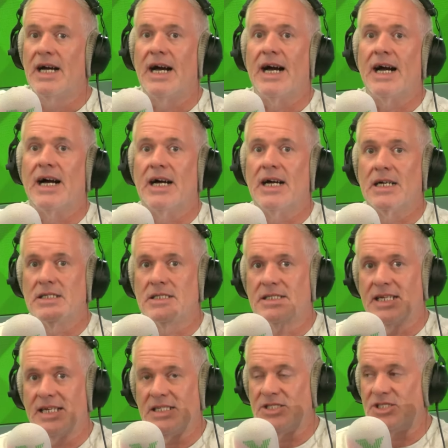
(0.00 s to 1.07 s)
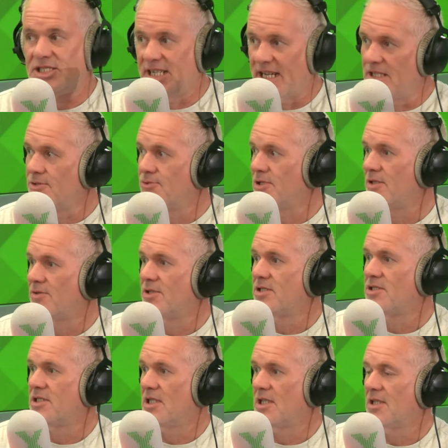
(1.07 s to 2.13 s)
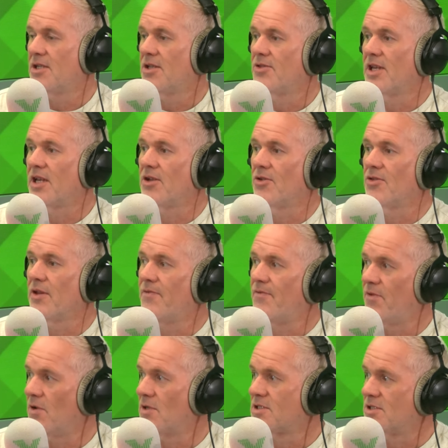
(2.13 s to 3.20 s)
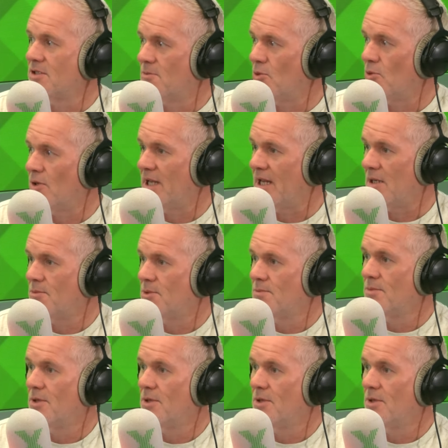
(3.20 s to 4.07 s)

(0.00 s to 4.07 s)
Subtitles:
And in January of this year, they got their first number one album.